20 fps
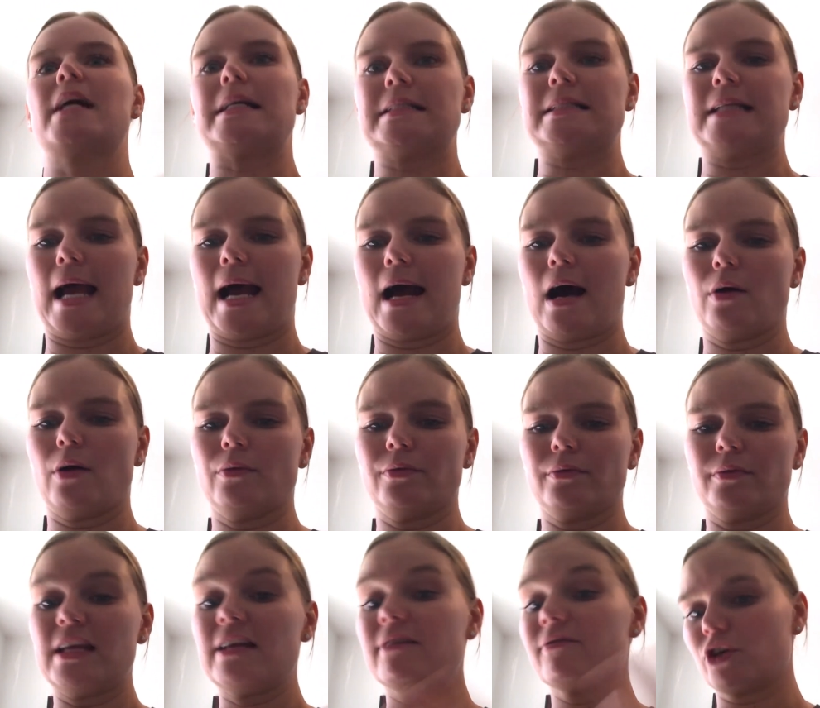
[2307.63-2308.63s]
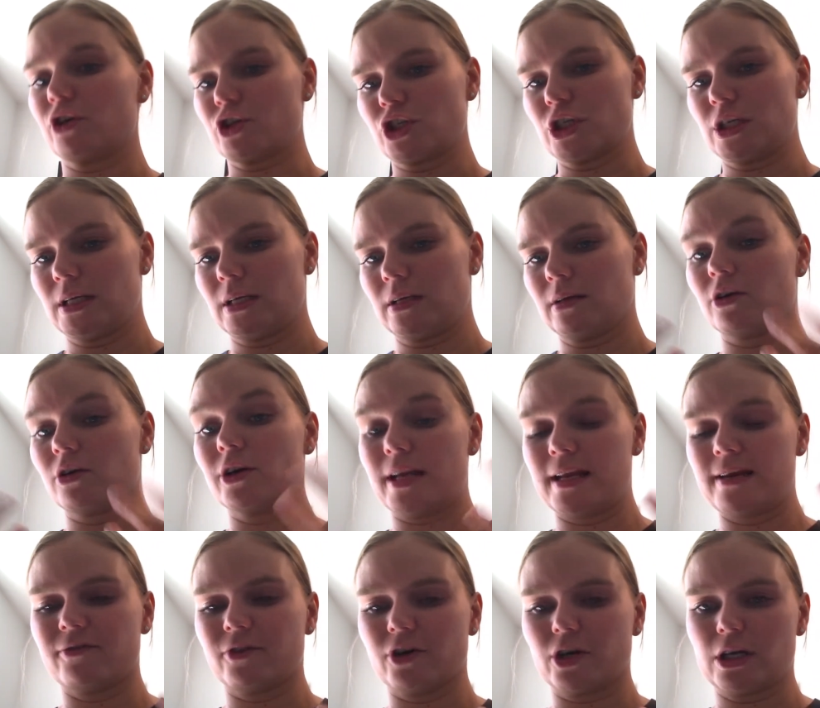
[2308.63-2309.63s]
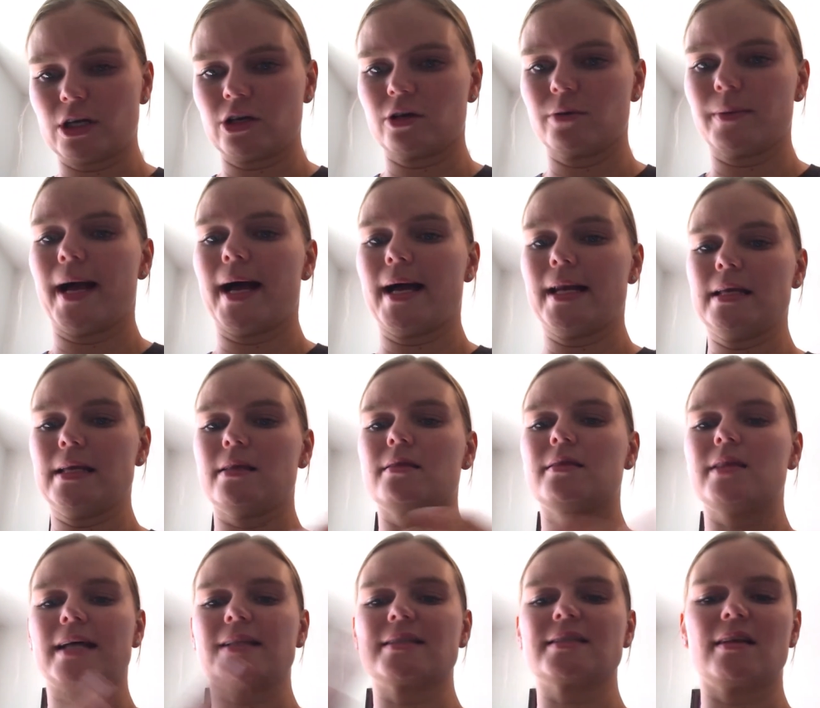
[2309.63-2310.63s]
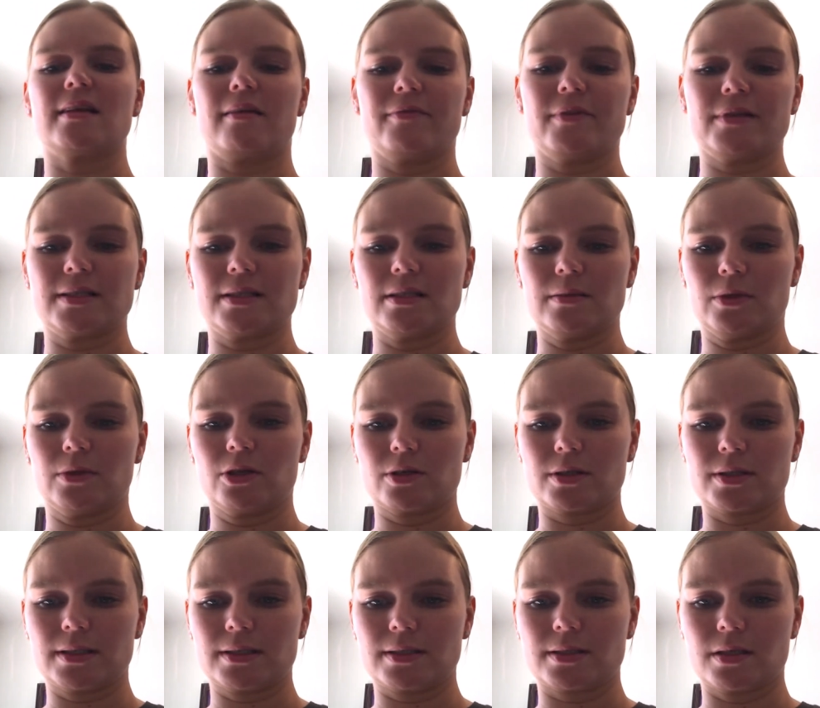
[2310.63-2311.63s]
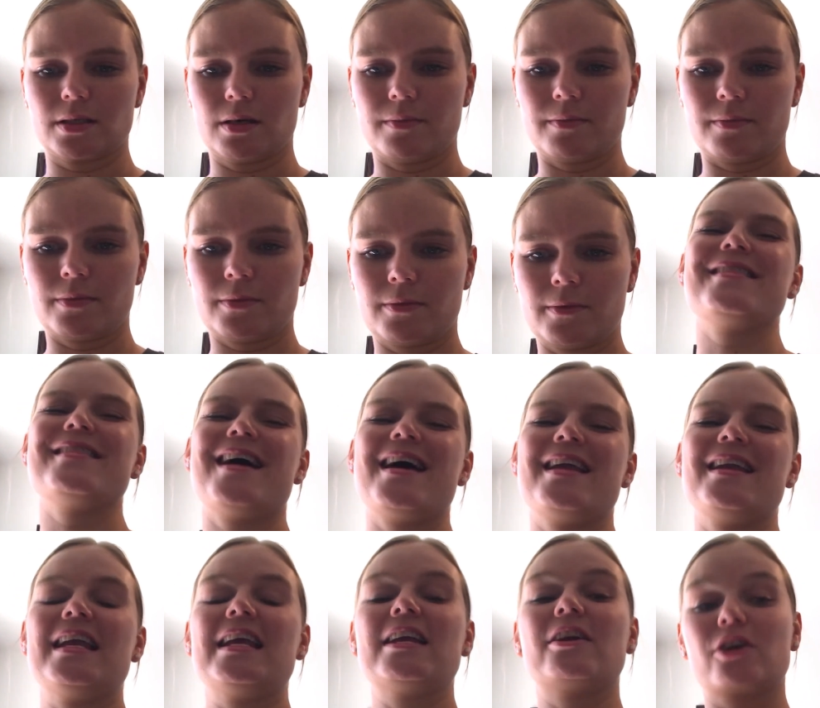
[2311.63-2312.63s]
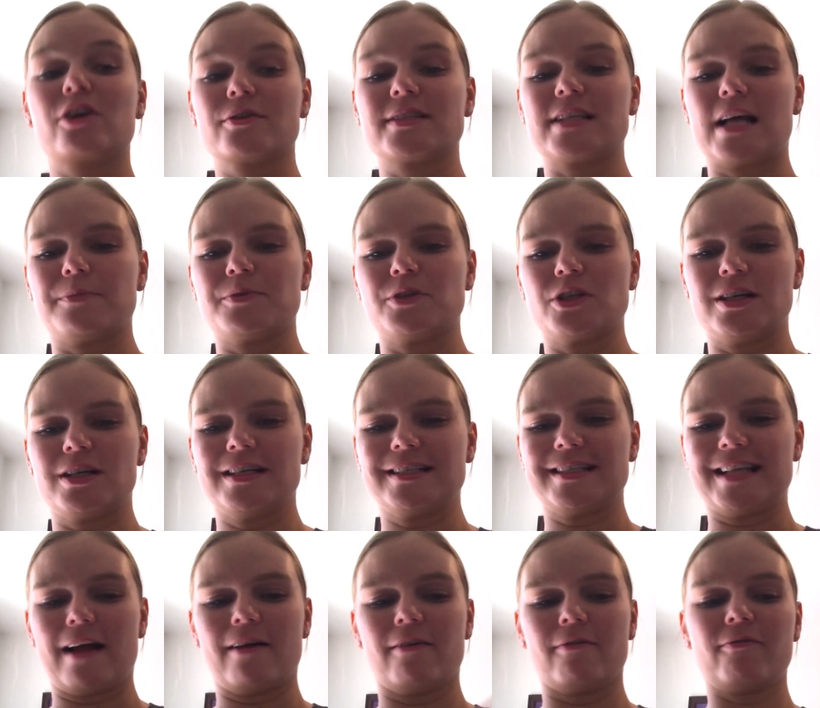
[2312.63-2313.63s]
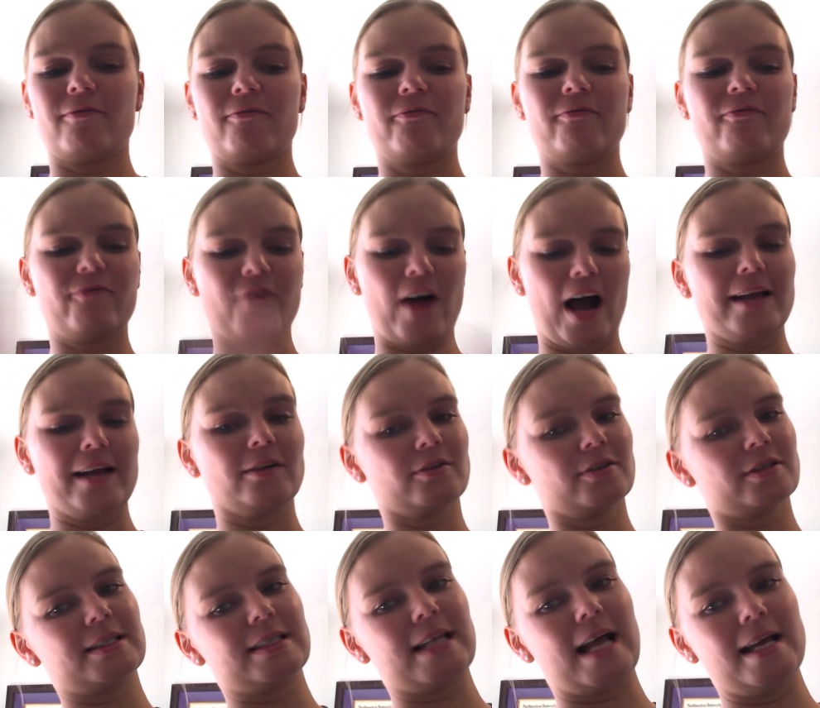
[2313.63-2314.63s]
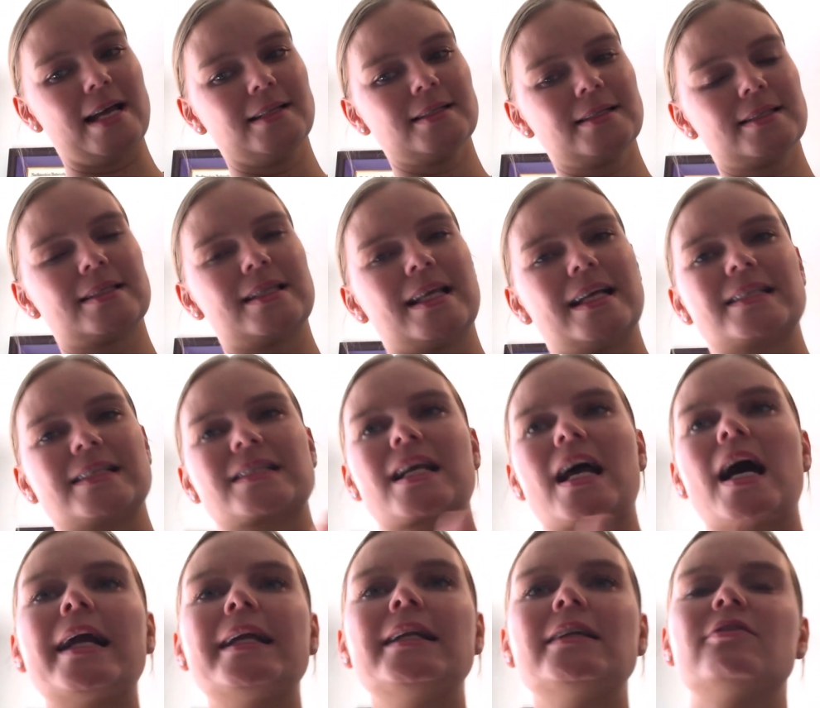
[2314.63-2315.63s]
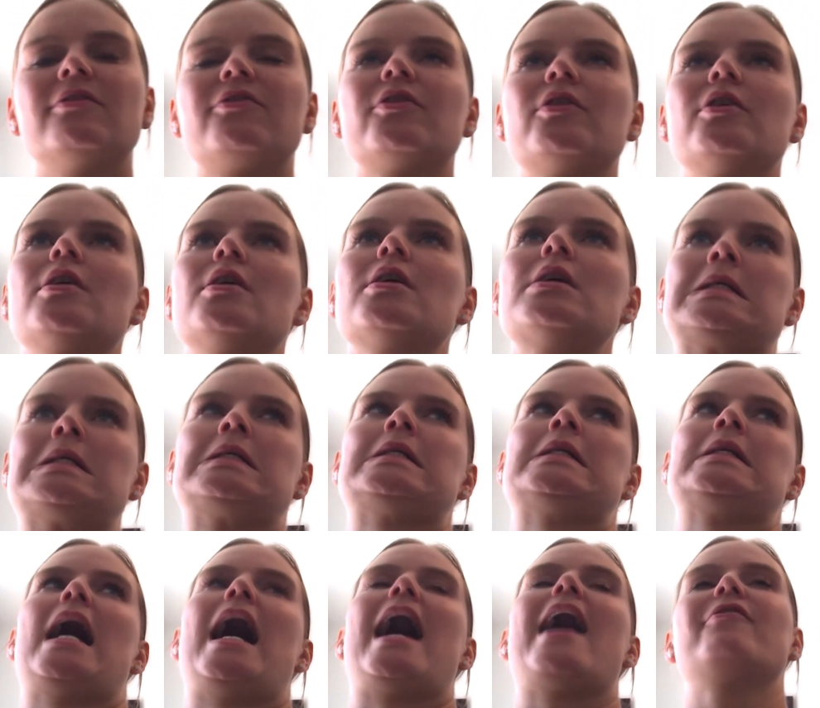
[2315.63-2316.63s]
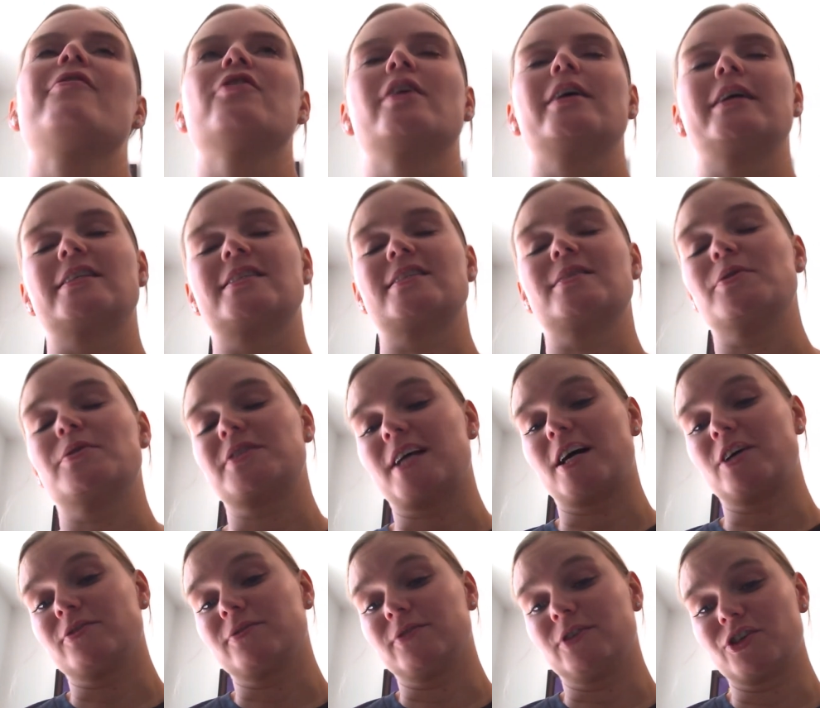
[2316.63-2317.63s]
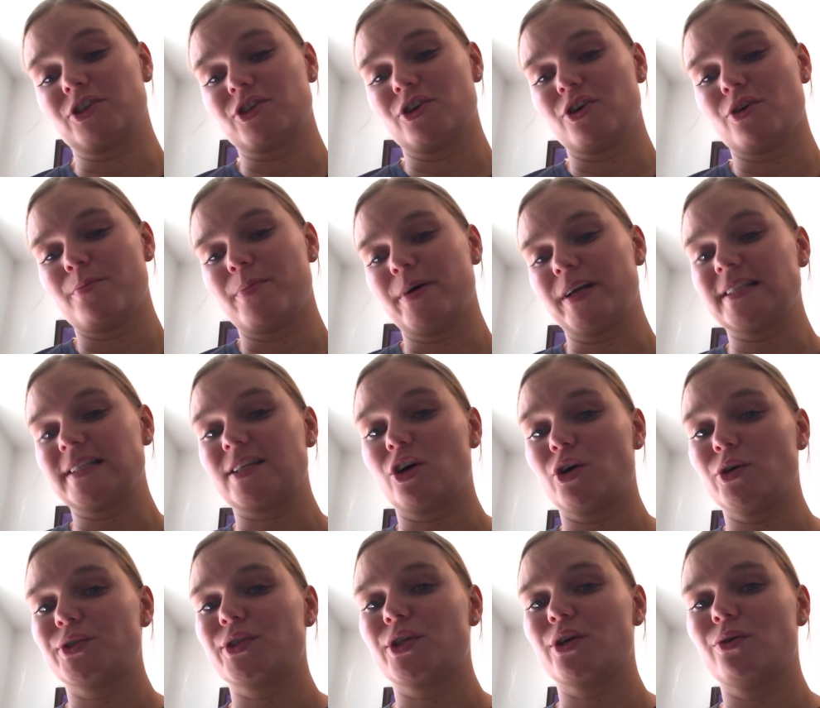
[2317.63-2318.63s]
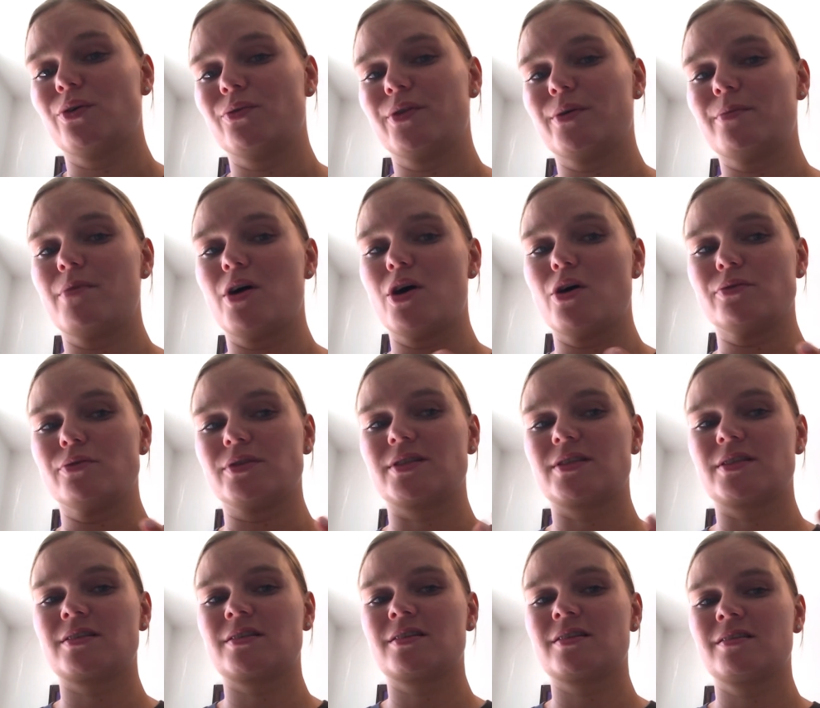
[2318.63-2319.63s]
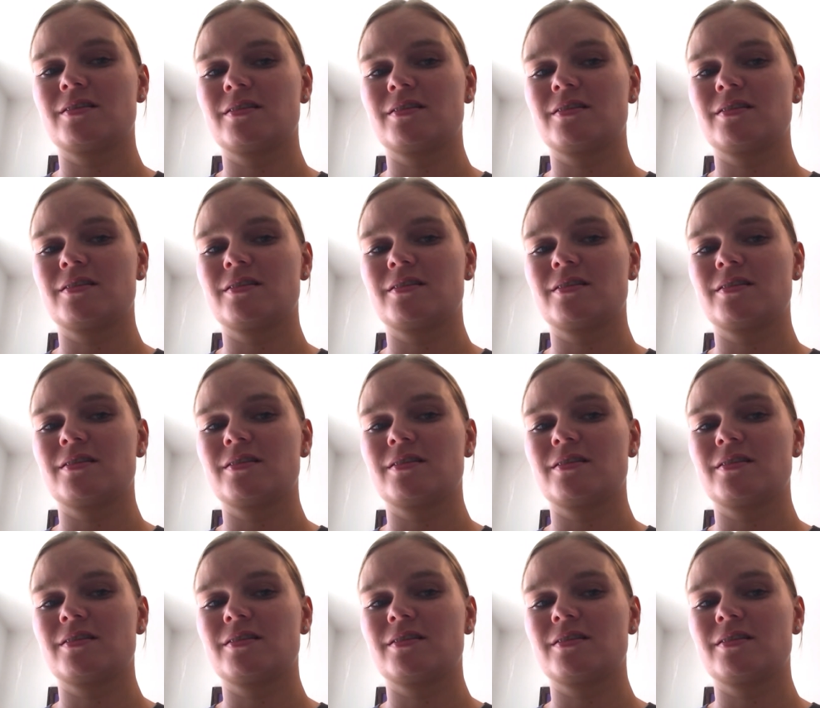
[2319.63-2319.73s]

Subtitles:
down, inverting your body. That's that vestibular system. And interoception is that final sense that's kind of, I feel like it's the most controversial, but it's also the most